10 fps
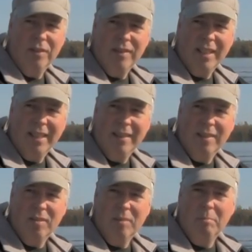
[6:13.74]
soon as I get
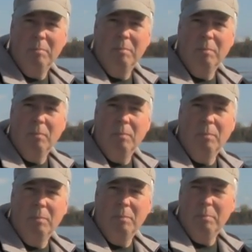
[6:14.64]
this
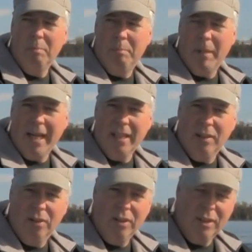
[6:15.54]
back on
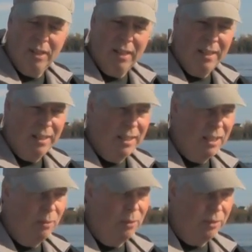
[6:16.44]
the hook,
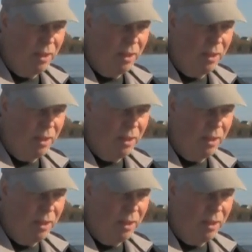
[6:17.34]
we'll